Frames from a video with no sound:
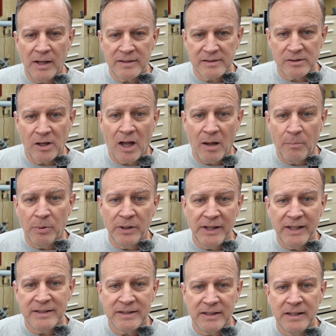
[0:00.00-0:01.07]
saw
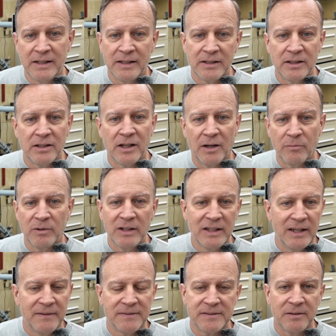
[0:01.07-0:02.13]
blades in it and cut
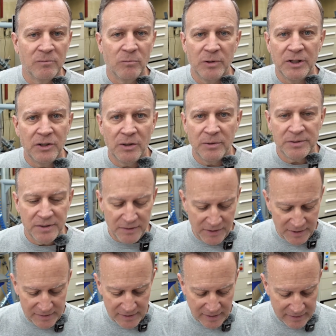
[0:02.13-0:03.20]
reliefs and windows and
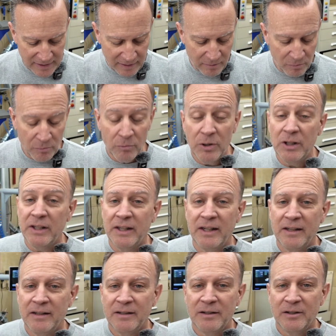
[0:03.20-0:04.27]
things like that.
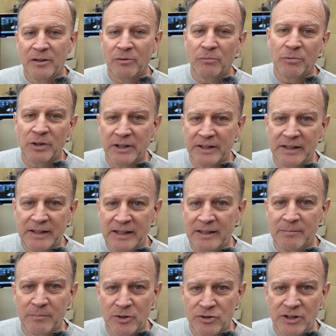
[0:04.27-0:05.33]
Really, really
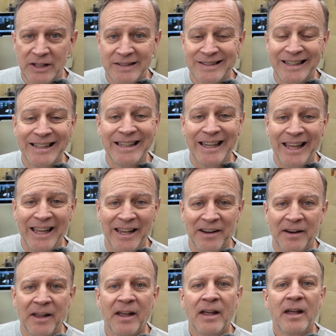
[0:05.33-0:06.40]
neat machines.
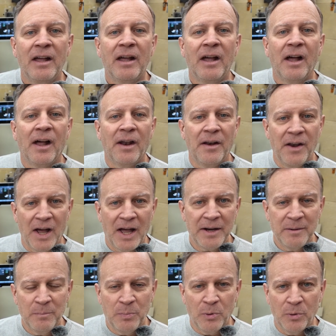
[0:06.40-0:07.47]
Again, not
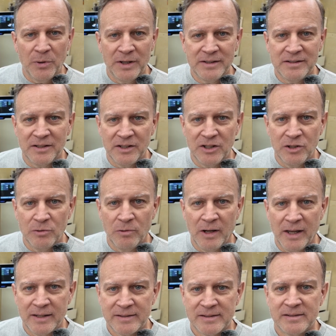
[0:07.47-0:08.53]
imported to the
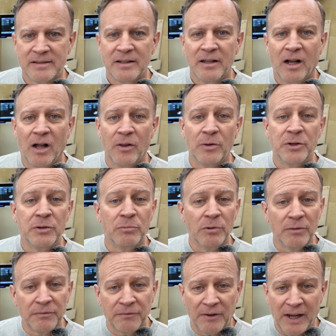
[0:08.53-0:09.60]
US, although you
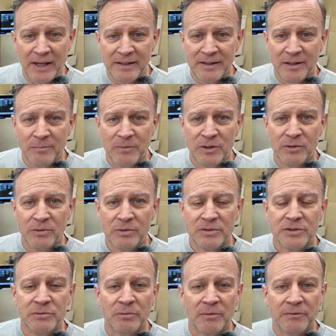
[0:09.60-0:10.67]
will find them
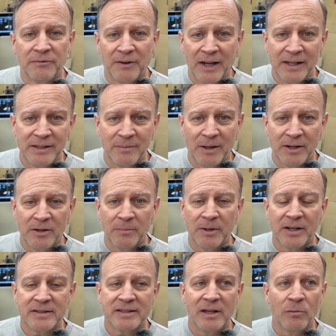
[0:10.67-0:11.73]
used. You will find them out here
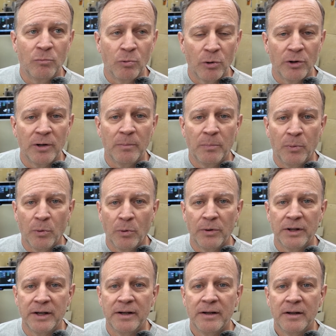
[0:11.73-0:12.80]
because they were
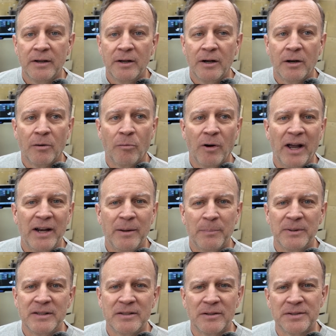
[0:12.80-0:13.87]
imported right
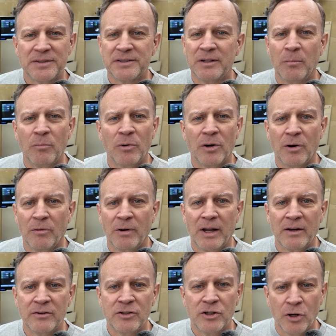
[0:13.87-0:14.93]
up until somewhere
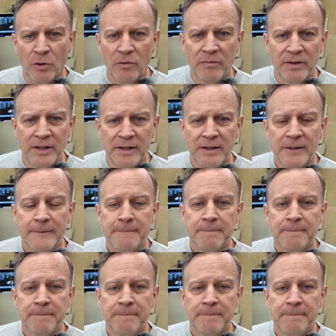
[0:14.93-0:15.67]
around COVID.